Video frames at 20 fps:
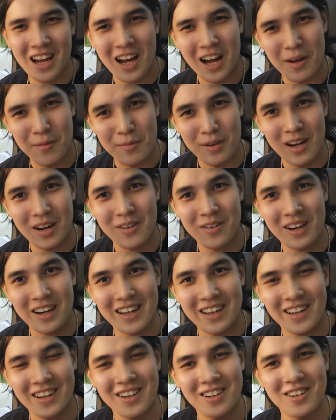I'm Young
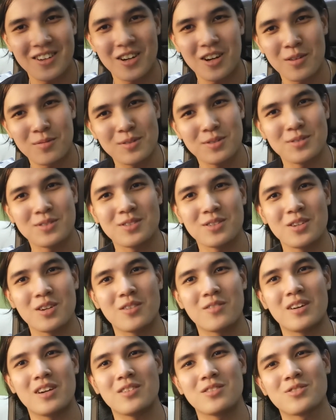right here, hope to see you
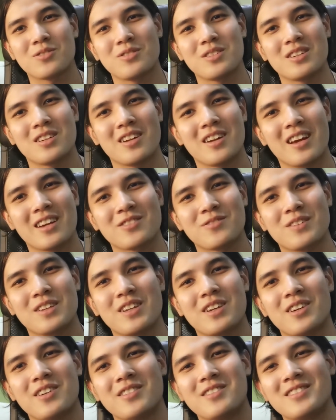all very soon in the next
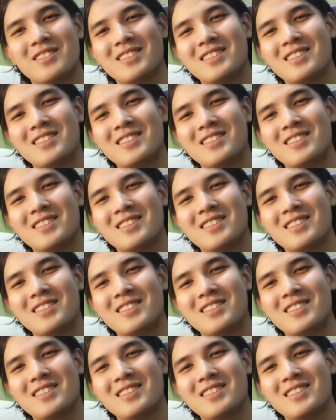video.